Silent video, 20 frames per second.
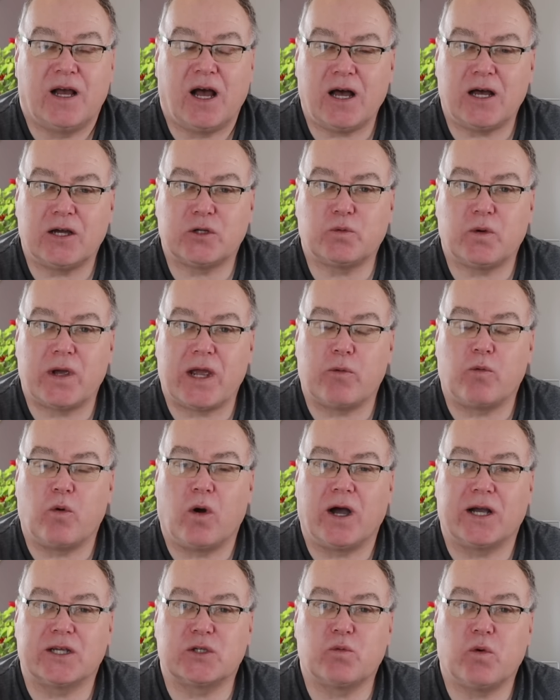
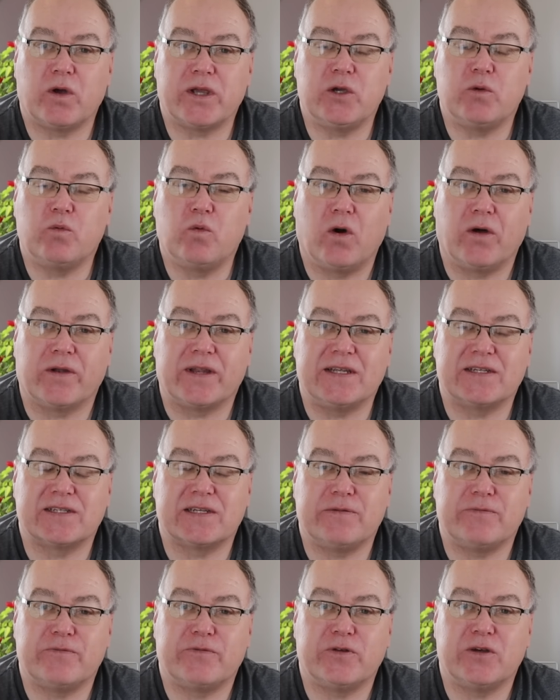Hardware-wise, what you want is
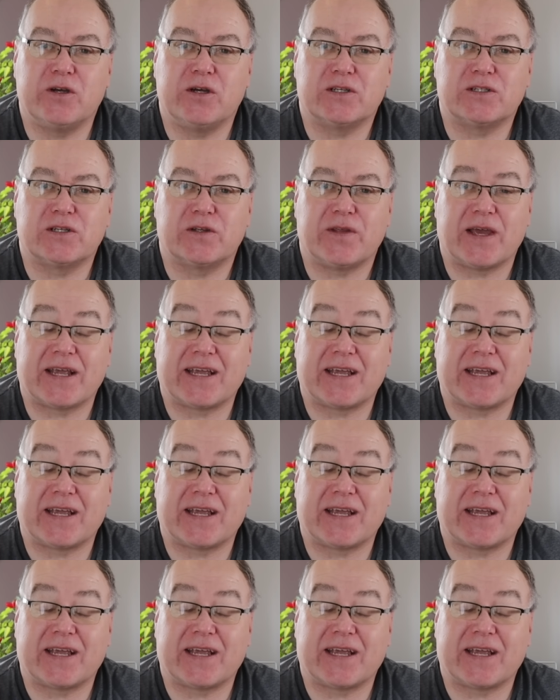an inverter